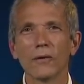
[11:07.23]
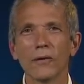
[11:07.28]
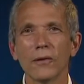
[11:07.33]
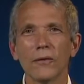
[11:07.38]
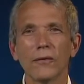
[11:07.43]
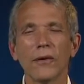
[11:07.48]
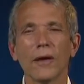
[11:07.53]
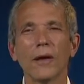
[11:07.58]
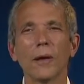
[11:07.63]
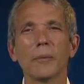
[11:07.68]

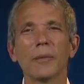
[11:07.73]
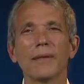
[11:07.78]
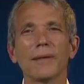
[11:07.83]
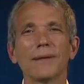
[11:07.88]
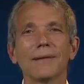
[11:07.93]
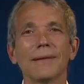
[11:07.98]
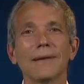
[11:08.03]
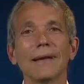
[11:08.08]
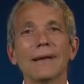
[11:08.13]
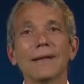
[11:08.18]
develop the
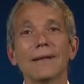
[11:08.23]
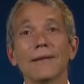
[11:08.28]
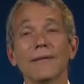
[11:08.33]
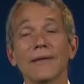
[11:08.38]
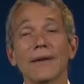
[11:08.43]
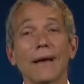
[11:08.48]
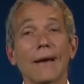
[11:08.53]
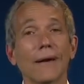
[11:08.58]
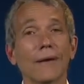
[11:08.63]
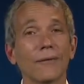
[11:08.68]
skill of
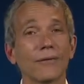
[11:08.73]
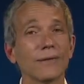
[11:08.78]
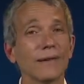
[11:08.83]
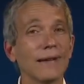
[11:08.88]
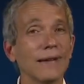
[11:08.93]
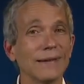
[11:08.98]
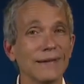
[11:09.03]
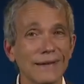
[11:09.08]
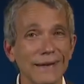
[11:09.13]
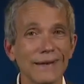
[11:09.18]
carefully
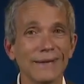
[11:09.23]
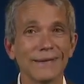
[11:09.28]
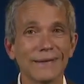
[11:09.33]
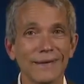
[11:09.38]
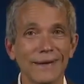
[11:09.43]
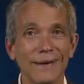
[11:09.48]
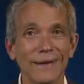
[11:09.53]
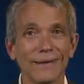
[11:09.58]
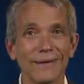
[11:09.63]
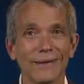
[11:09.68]

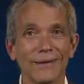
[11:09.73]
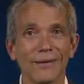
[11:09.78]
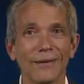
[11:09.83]
listening to